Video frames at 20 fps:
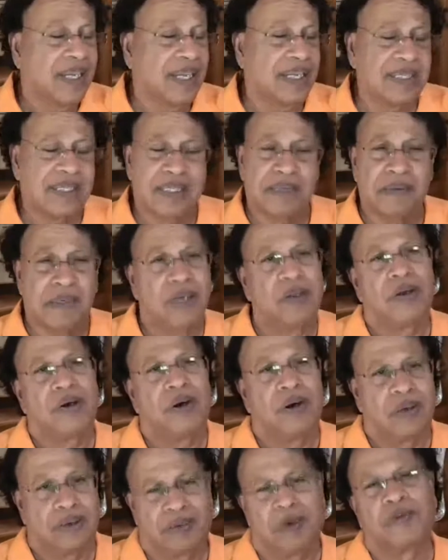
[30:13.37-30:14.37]
And
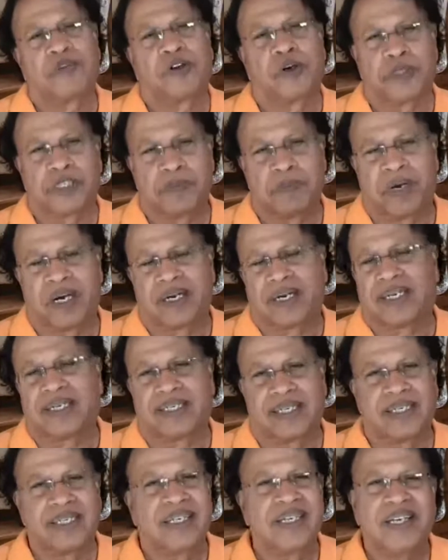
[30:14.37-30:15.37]
so, of course,
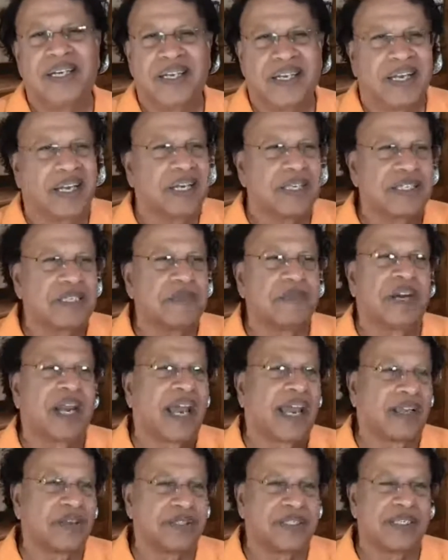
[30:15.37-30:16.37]
marketing, customer
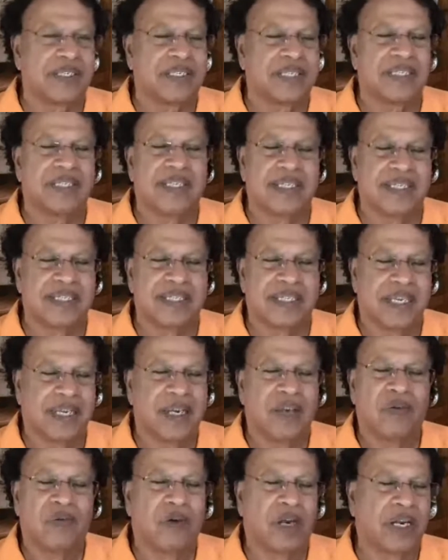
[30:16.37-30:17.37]
acquisition is
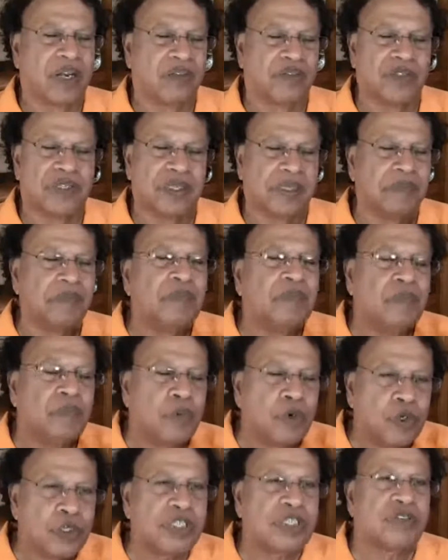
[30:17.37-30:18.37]
one of the
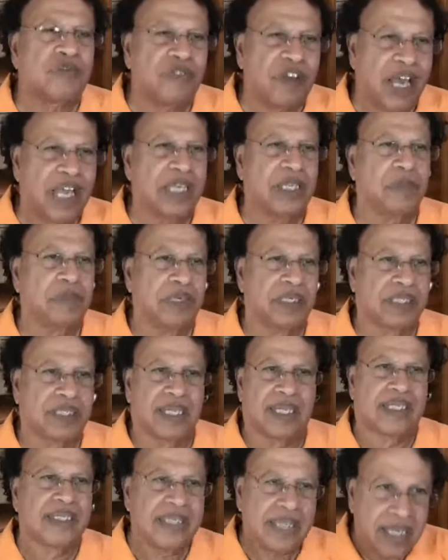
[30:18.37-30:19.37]
most valuable
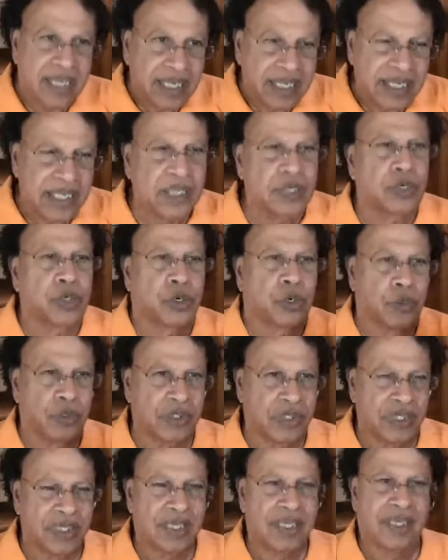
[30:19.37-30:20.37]
things in growth.